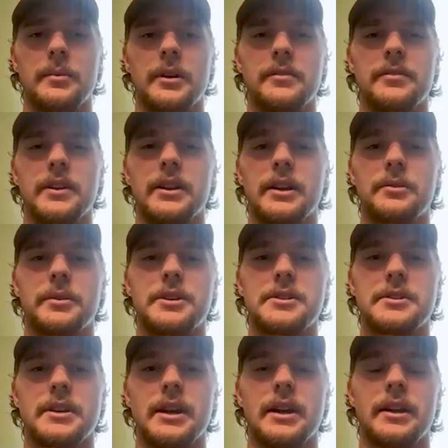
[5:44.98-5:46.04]
I felt like we
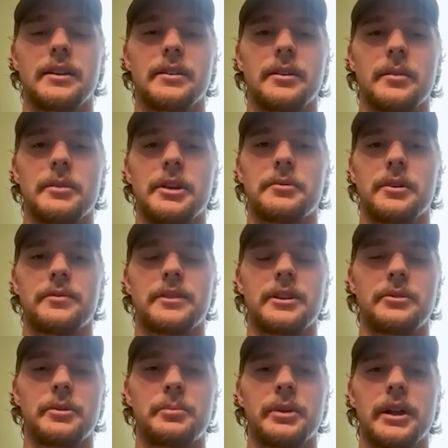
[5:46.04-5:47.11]
just got. I mean, I felt
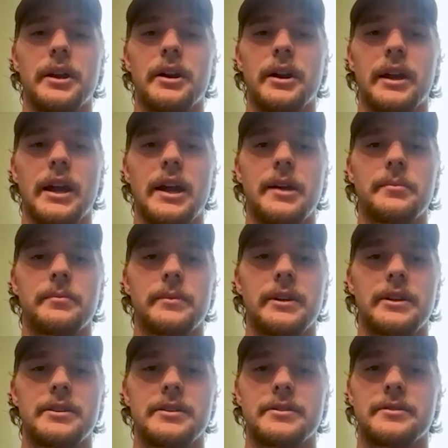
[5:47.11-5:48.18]
like we played our game.
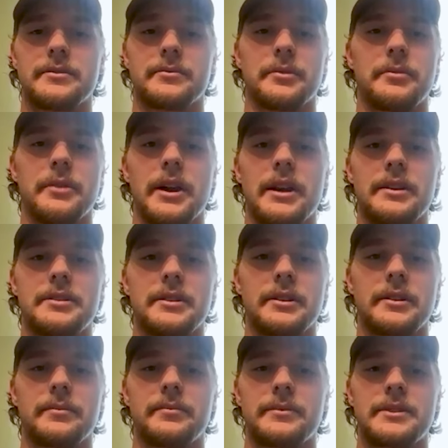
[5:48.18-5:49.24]
It just we ran
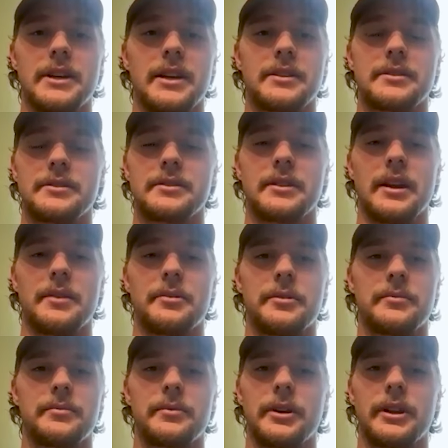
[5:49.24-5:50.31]
into Texas and they
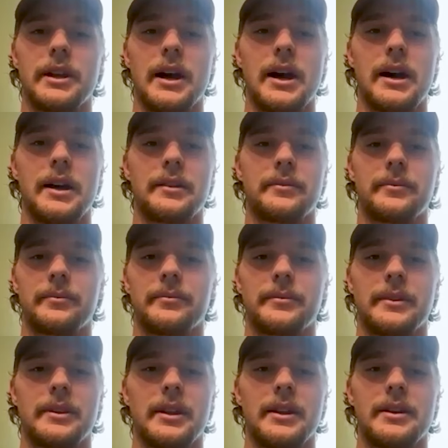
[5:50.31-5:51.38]
were really hot and
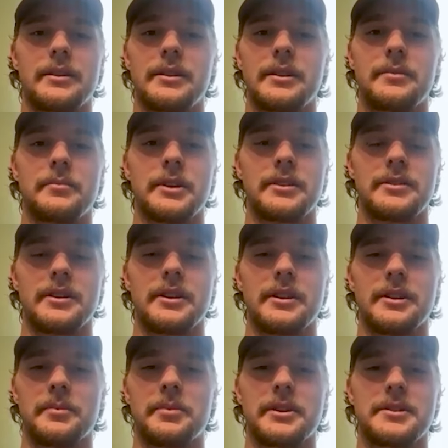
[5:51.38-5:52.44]
they didn't miss any
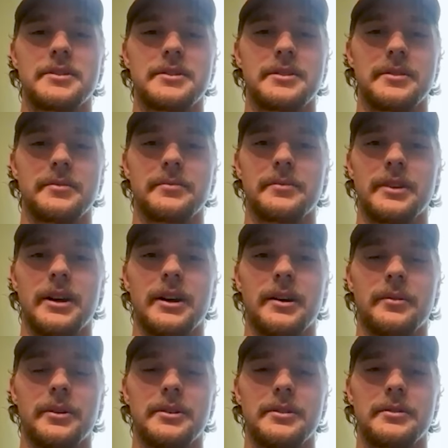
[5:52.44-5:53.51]
of the pitches that uh,
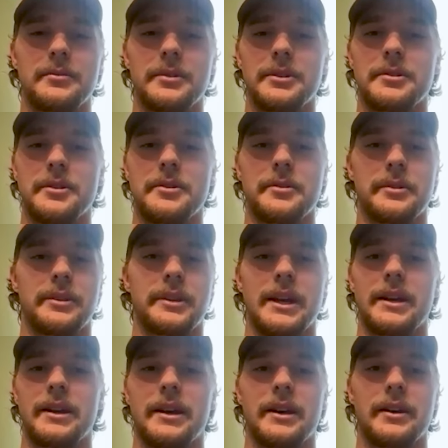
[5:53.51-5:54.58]
we we threw and
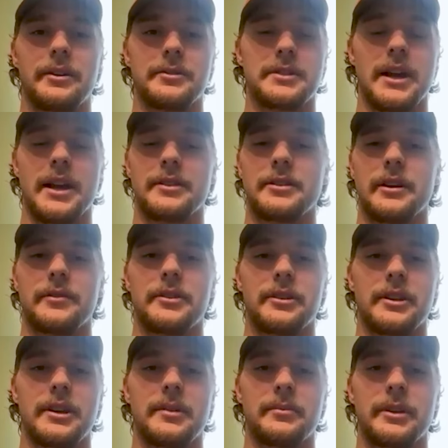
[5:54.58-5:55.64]
they uh, it was hats off to
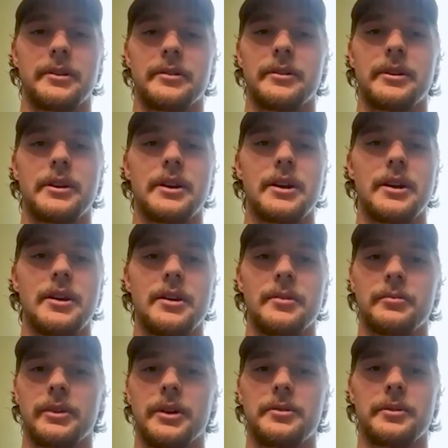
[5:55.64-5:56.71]
them. They were,
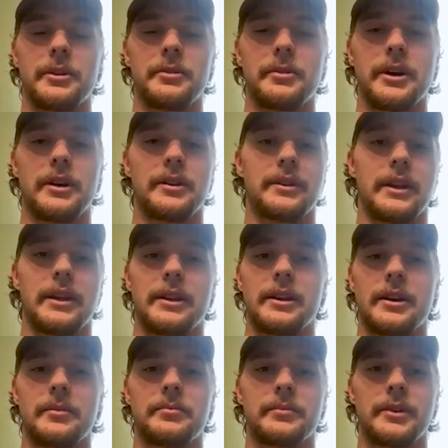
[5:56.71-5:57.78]
played really well and they ended
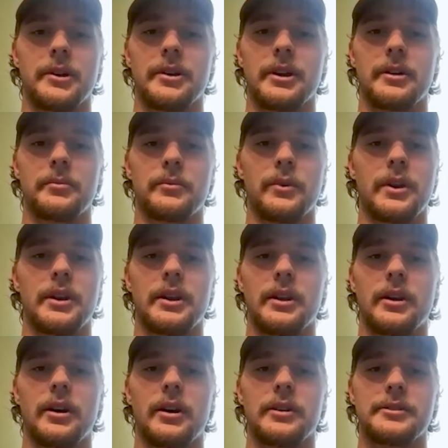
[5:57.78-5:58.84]
up going out and winning it all.